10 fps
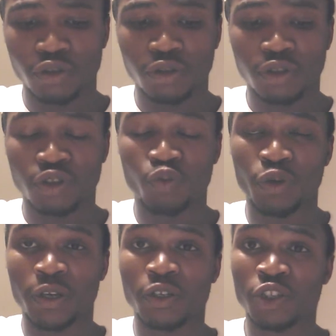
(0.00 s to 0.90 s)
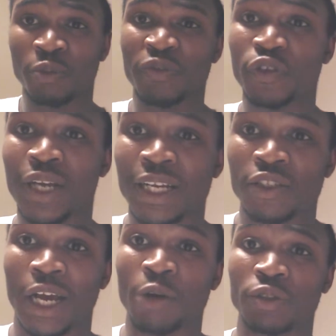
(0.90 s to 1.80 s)
some of you
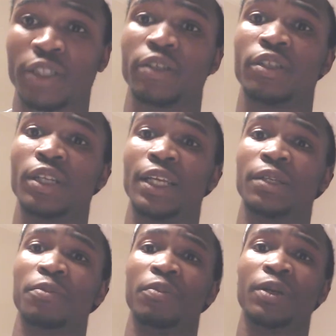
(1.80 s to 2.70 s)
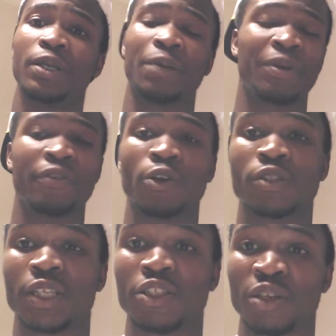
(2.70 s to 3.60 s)
guys are out there. Like, I'm not even gonna
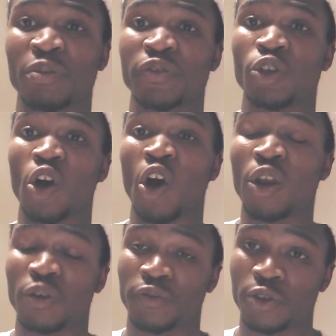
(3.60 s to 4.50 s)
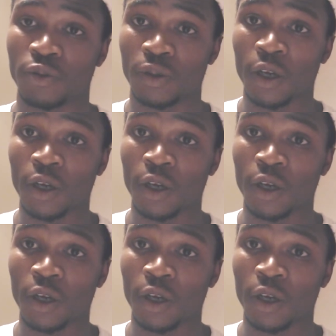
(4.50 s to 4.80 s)
say some of you. All of you